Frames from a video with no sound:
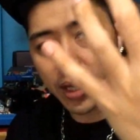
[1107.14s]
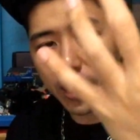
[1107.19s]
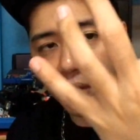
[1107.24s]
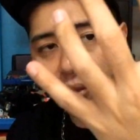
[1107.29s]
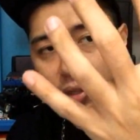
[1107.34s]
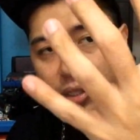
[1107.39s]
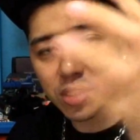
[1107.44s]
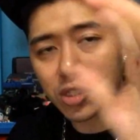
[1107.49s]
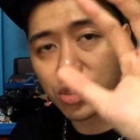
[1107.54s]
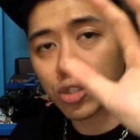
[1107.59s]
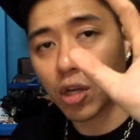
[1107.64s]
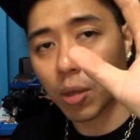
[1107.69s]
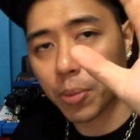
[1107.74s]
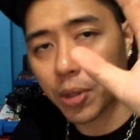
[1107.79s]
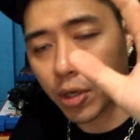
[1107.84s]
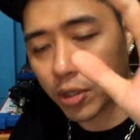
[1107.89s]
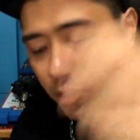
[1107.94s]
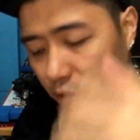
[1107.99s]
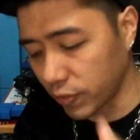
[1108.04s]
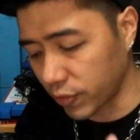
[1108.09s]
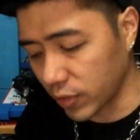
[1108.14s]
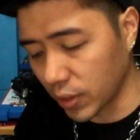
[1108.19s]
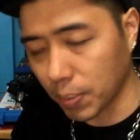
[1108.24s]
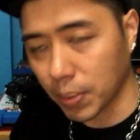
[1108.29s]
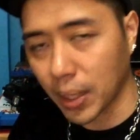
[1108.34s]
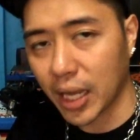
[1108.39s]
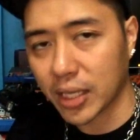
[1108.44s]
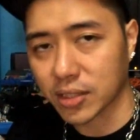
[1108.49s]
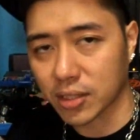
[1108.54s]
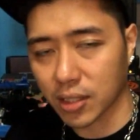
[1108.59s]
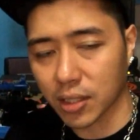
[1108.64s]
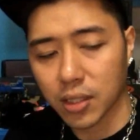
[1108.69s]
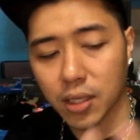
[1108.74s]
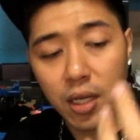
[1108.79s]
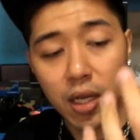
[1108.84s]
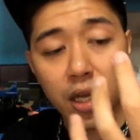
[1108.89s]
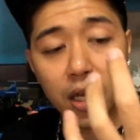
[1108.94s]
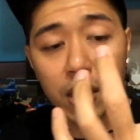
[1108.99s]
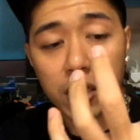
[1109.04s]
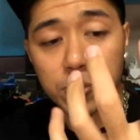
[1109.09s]
blood, and this is not because of the blaster.
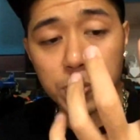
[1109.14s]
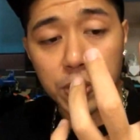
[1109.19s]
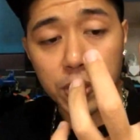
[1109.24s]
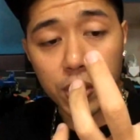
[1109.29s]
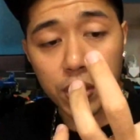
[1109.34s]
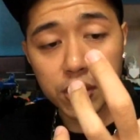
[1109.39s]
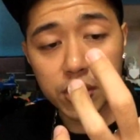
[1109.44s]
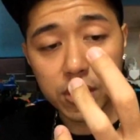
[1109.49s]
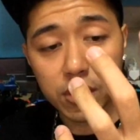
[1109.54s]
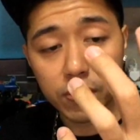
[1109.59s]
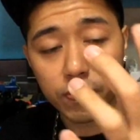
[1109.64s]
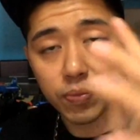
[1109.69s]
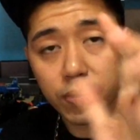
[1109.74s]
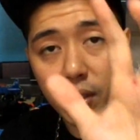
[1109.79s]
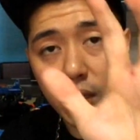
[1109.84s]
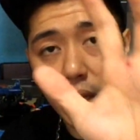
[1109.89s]
It's because